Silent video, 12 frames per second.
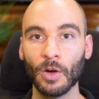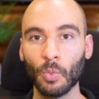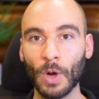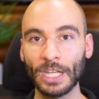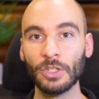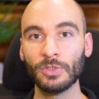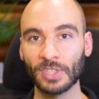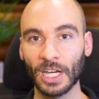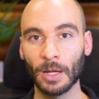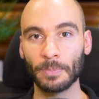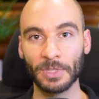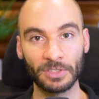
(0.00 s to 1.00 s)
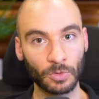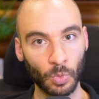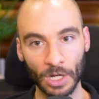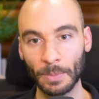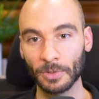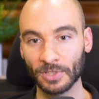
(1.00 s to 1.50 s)
when you set up this
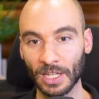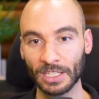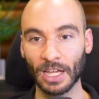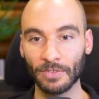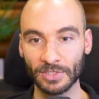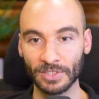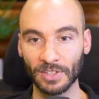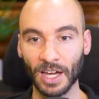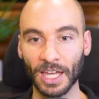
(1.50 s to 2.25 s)
twenty percent deficit